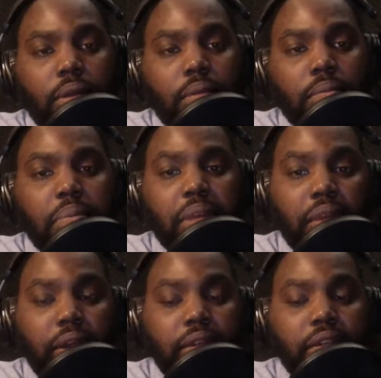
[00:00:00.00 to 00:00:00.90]
be
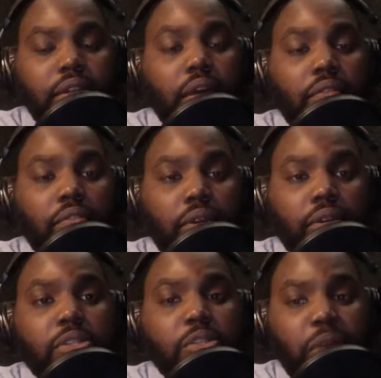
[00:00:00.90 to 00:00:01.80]
there to talk for you,
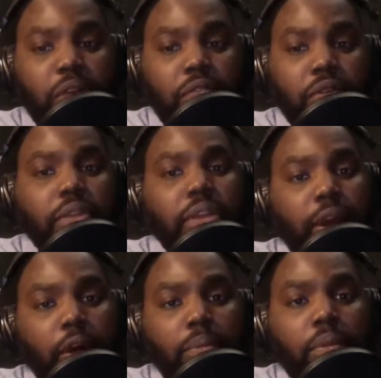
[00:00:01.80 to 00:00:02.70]
to speak for you, to
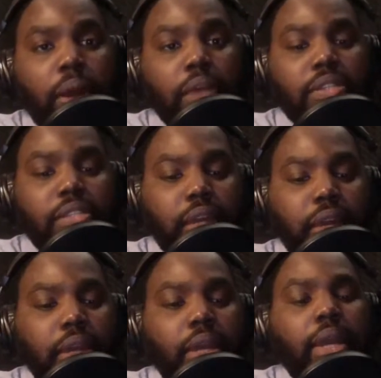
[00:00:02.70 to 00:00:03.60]
help you out, to
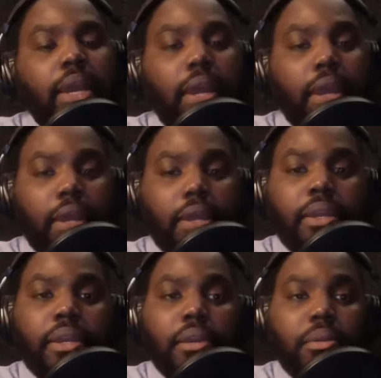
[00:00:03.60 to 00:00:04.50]
say, "Hey,
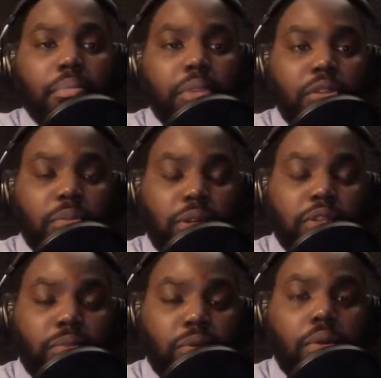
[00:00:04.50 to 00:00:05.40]
Mr.
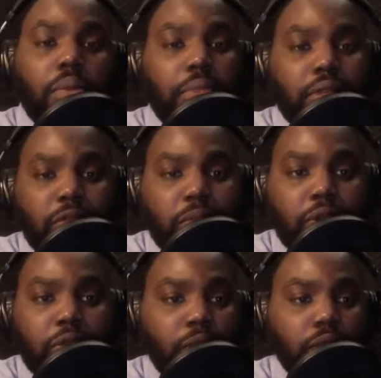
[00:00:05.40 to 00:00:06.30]
Principal or Mrs.
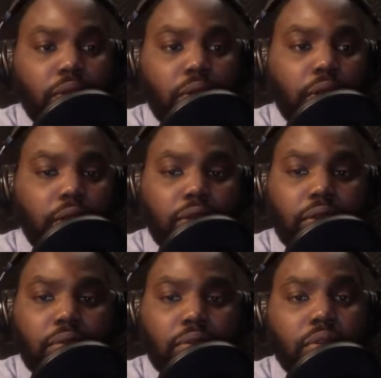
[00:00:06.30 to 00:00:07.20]
Principal,
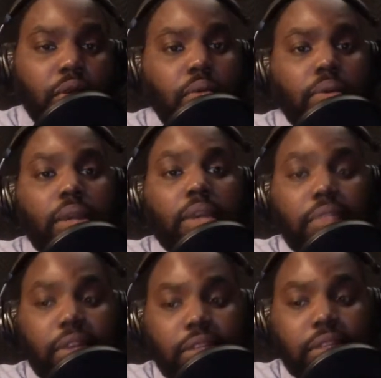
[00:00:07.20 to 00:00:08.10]
so and so,
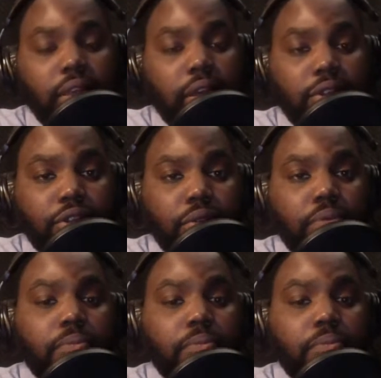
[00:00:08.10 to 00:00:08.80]
this is the issue.